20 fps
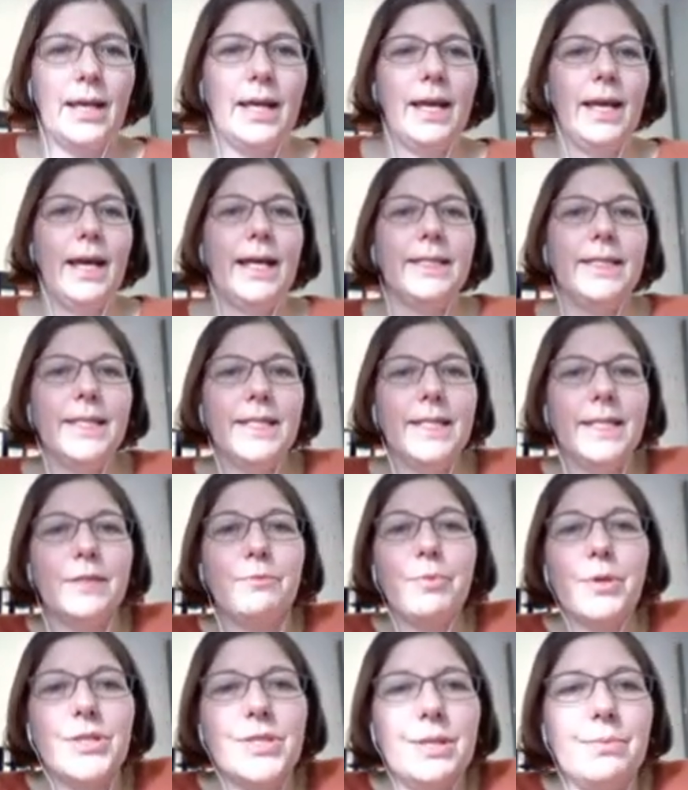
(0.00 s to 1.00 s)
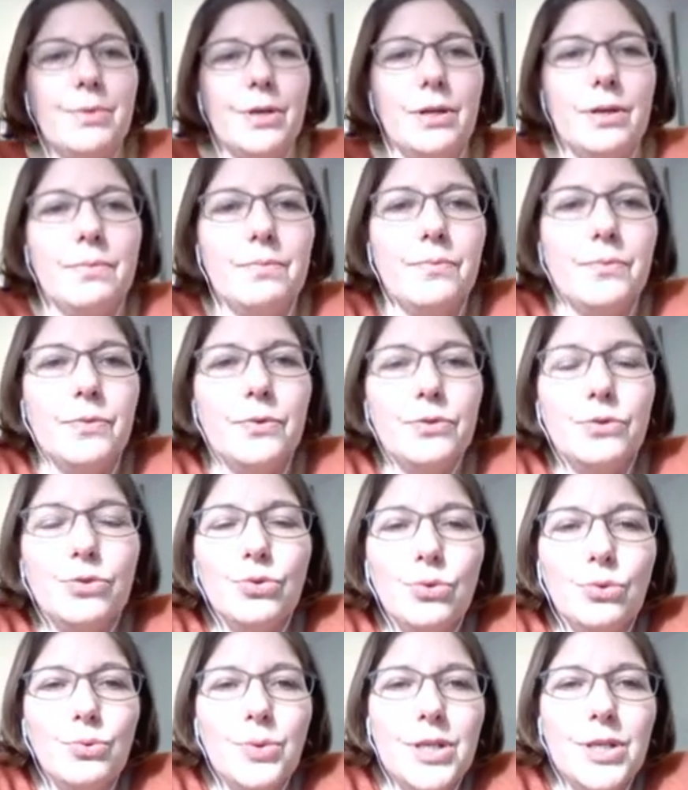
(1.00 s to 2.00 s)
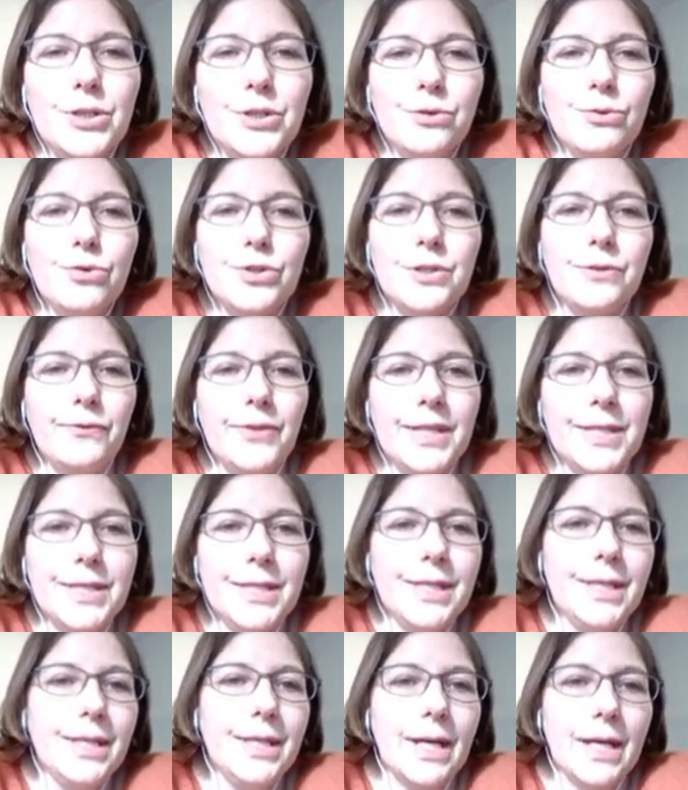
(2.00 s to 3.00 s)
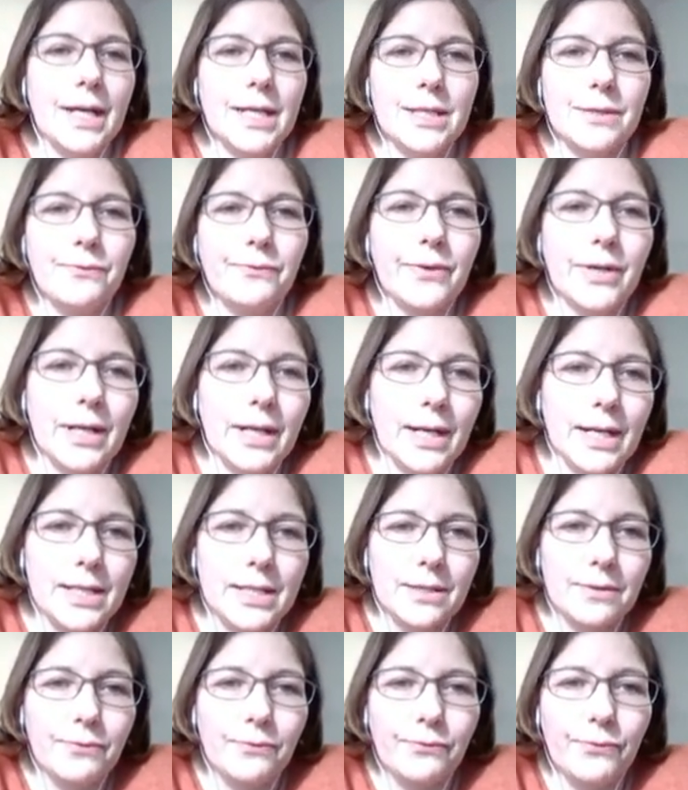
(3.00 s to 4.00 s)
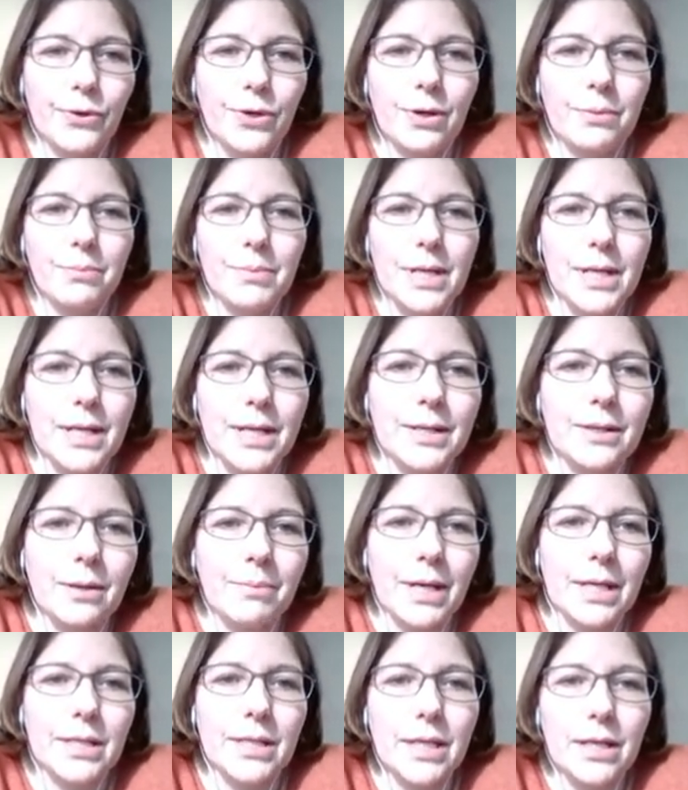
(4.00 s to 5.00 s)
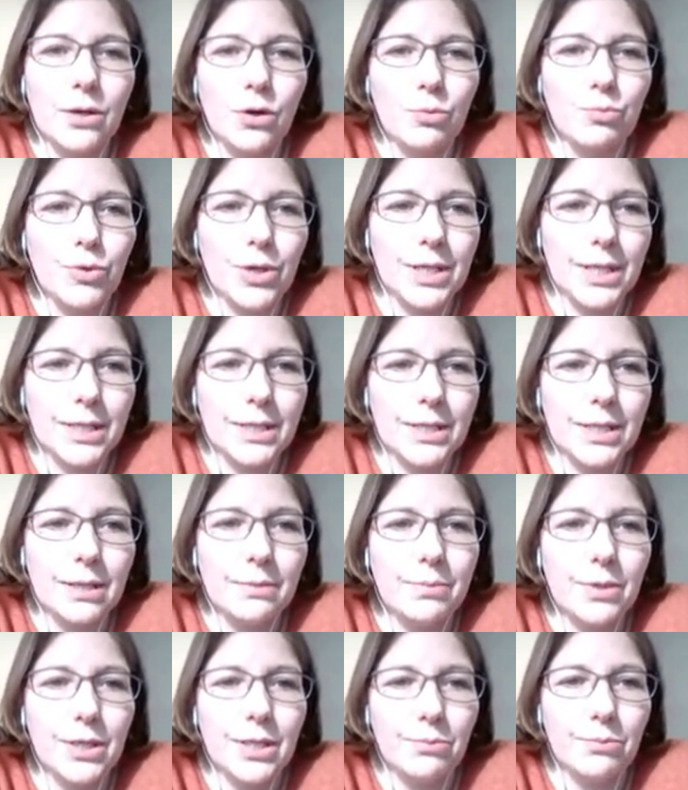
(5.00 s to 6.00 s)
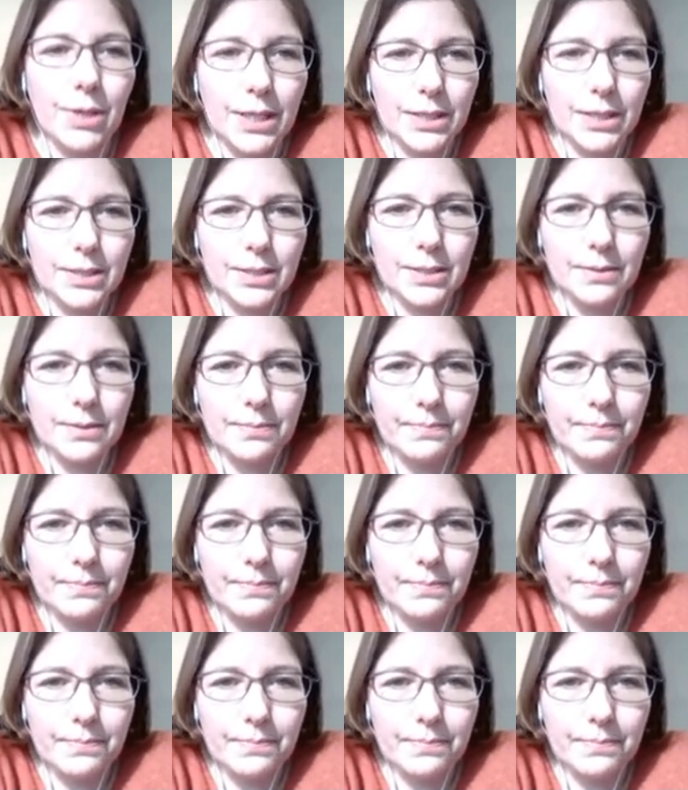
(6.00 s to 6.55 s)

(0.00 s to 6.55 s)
And is it possible to reduce VT as far as 4 milliliters by kilo predicted body weight?